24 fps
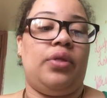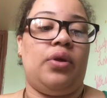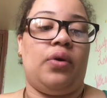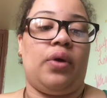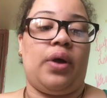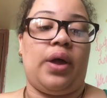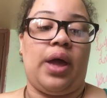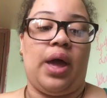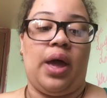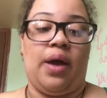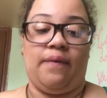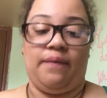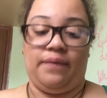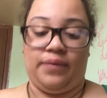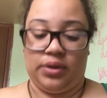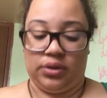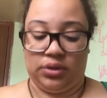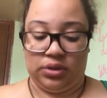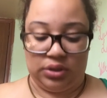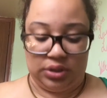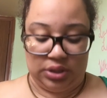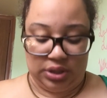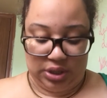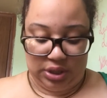the Kat
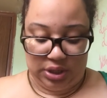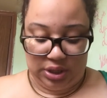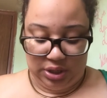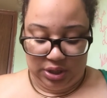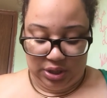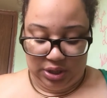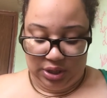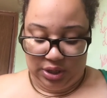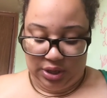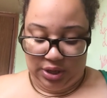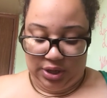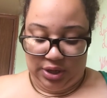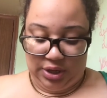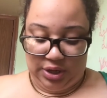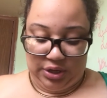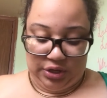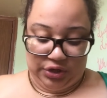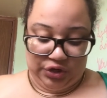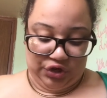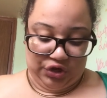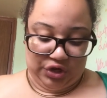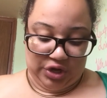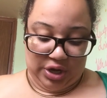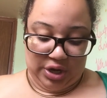Von D
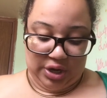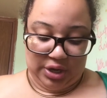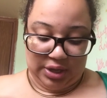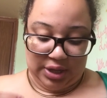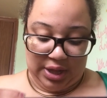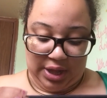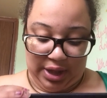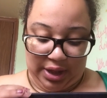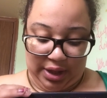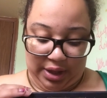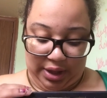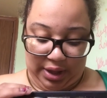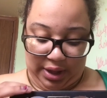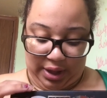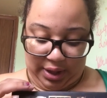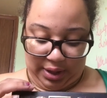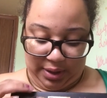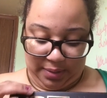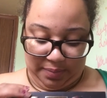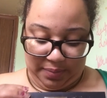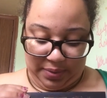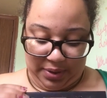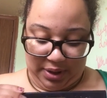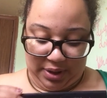Shaded Light
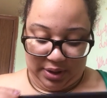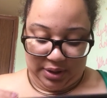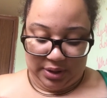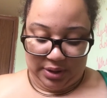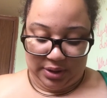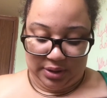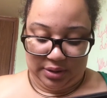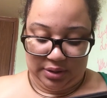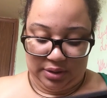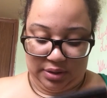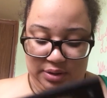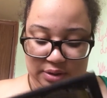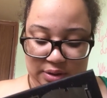Eye Palette.